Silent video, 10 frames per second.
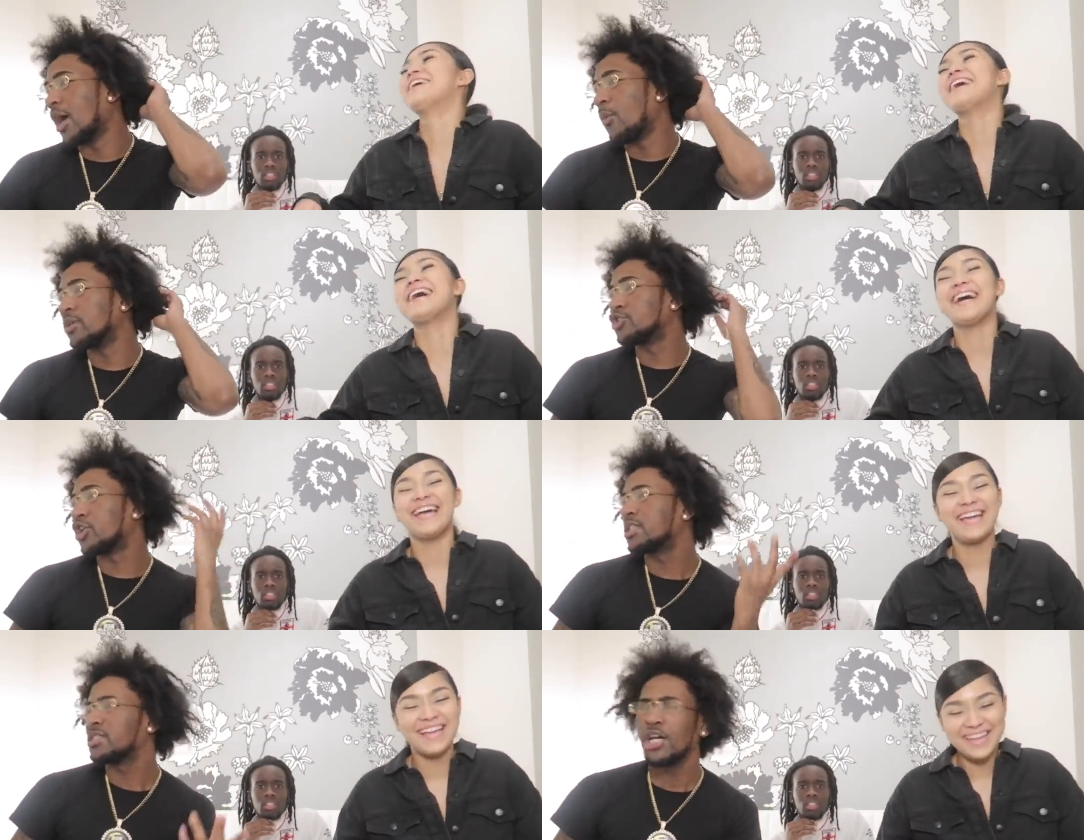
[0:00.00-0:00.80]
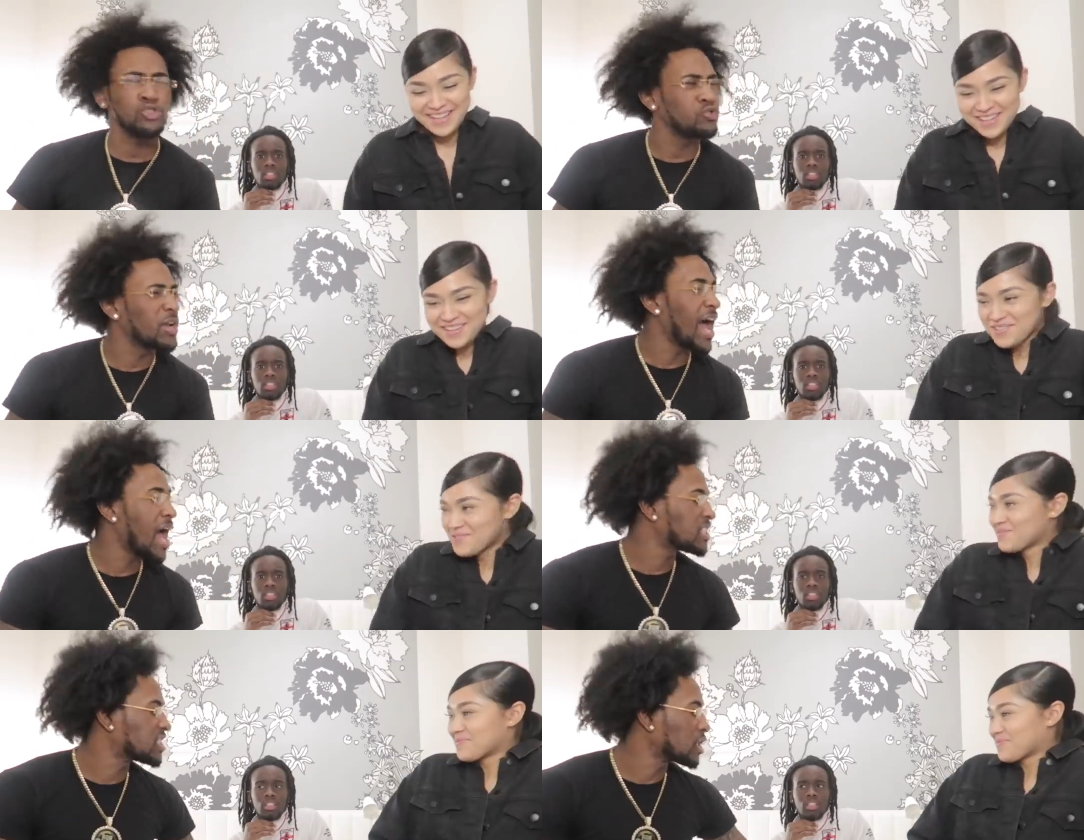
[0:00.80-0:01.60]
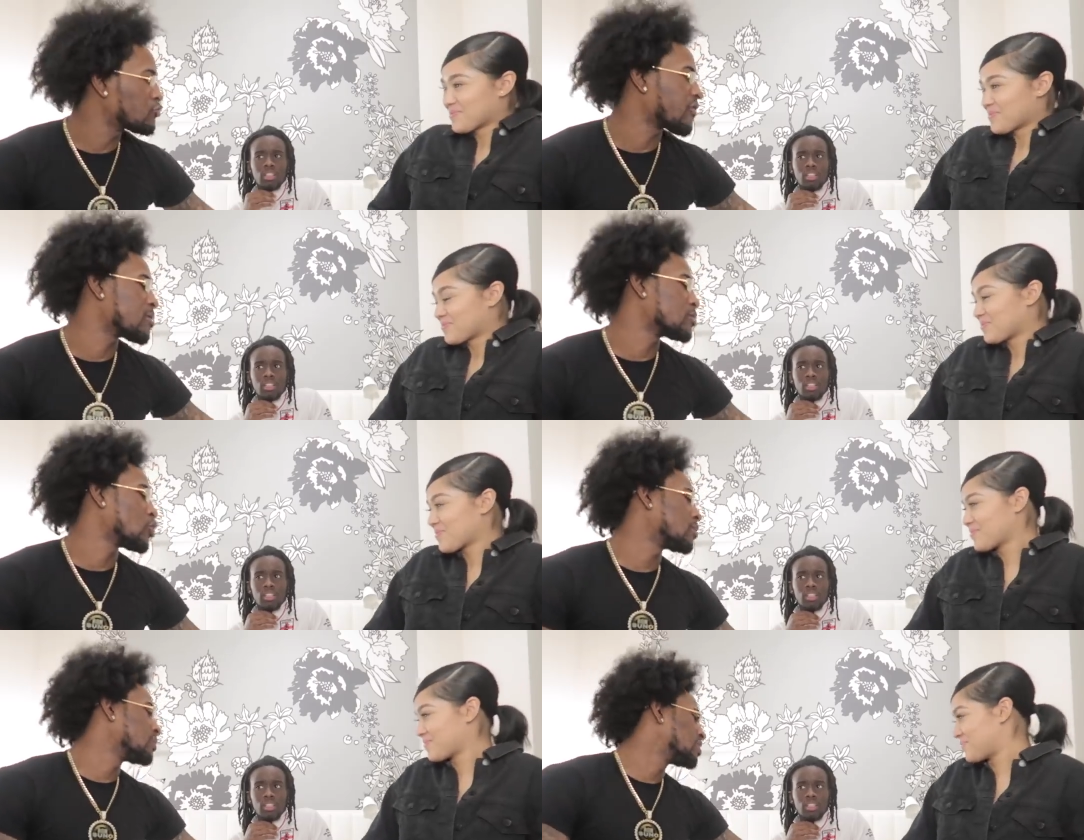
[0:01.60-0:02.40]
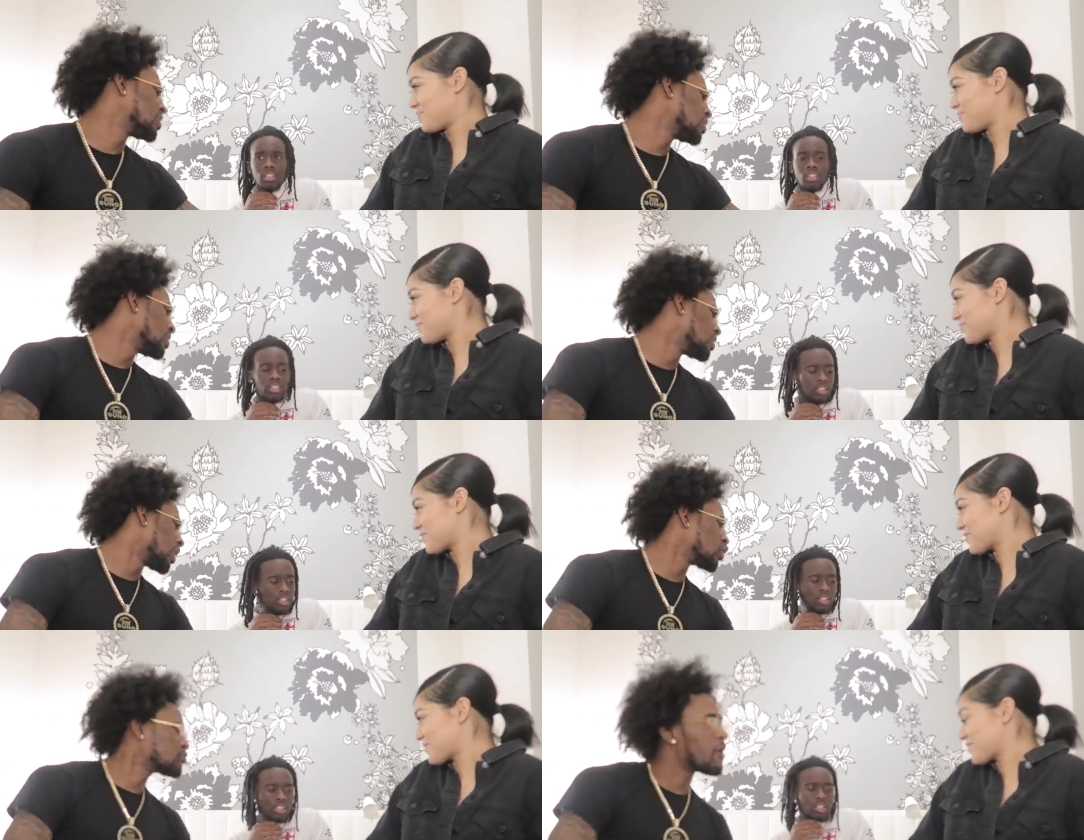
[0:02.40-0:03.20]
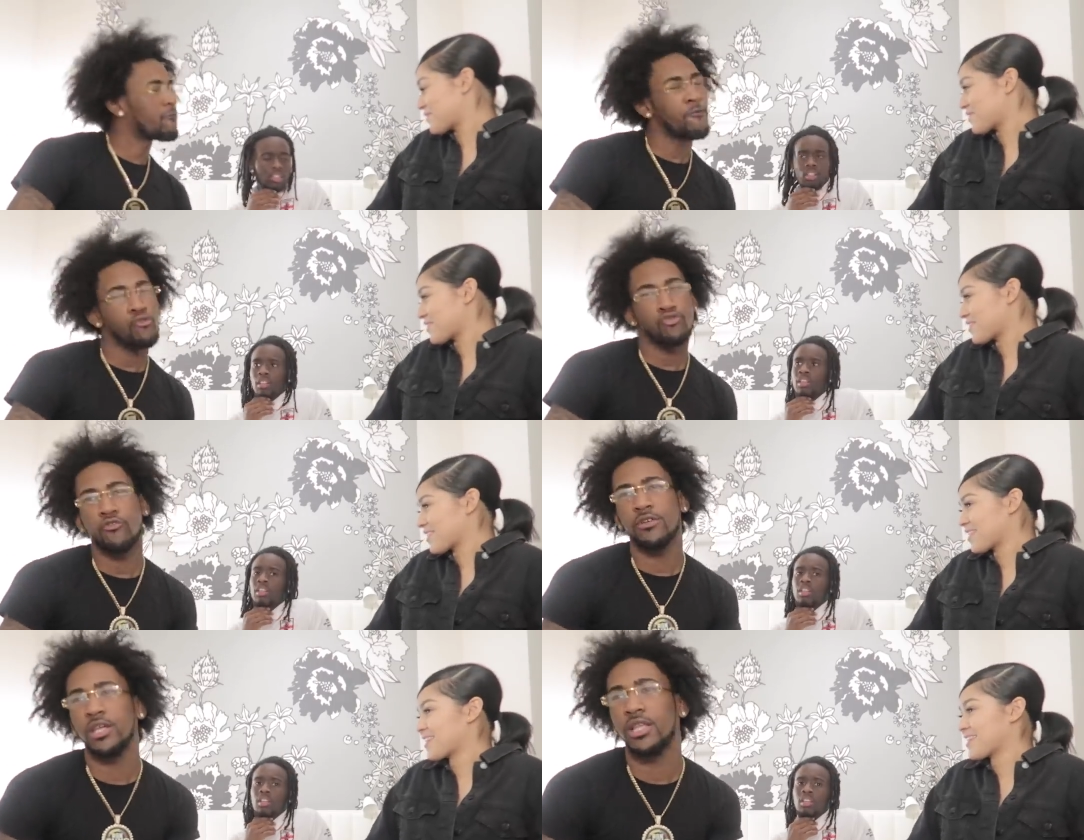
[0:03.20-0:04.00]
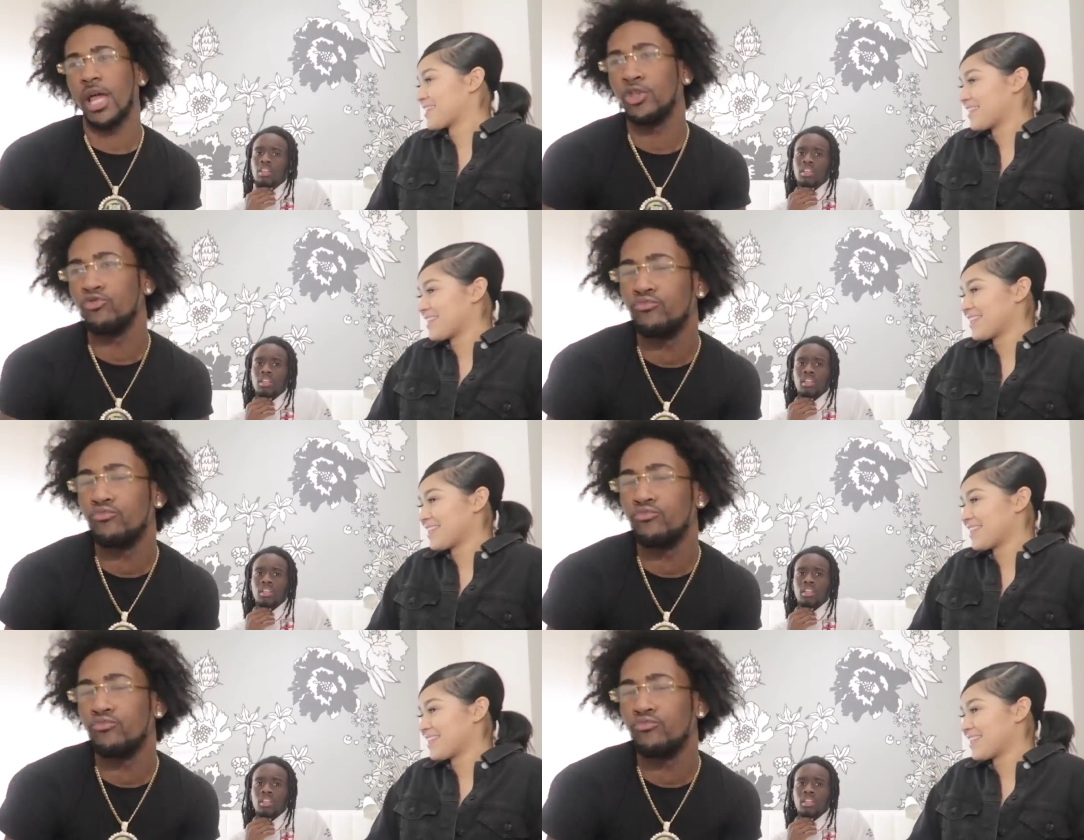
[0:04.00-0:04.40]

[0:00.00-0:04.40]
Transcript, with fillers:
Speaker 1: I wasn't trying to touch you. Nah, I had something about you. Yo, let me see. I was my phone over there. Like you